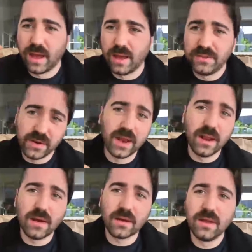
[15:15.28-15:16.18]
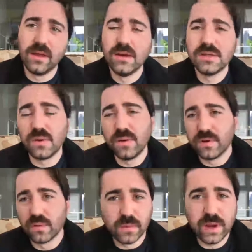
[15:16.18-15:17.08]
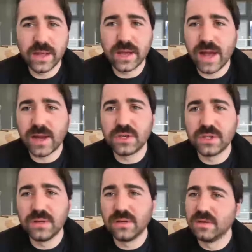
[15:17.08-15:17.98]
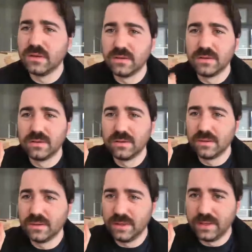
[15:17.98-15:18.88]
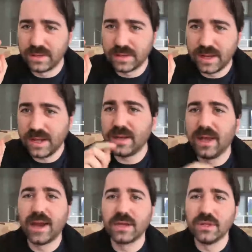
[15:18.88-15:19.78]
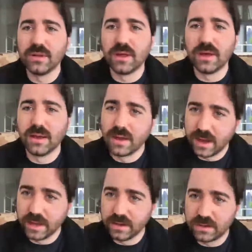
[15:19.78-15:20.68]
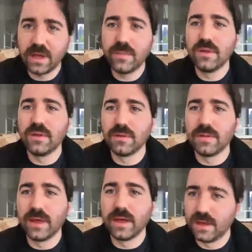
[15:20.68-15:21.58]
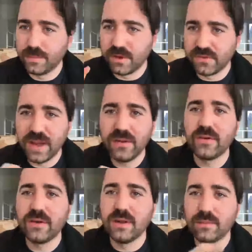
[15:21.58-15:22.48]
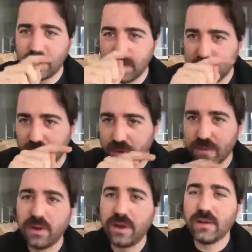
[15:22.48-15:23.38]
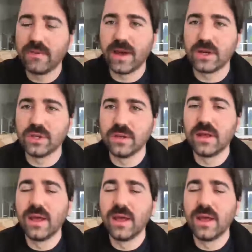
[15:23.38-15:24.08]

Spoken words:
dialogue. So if you're writing action, you click the action thing and you type in your thing. You press enter and it'll give you another line of action.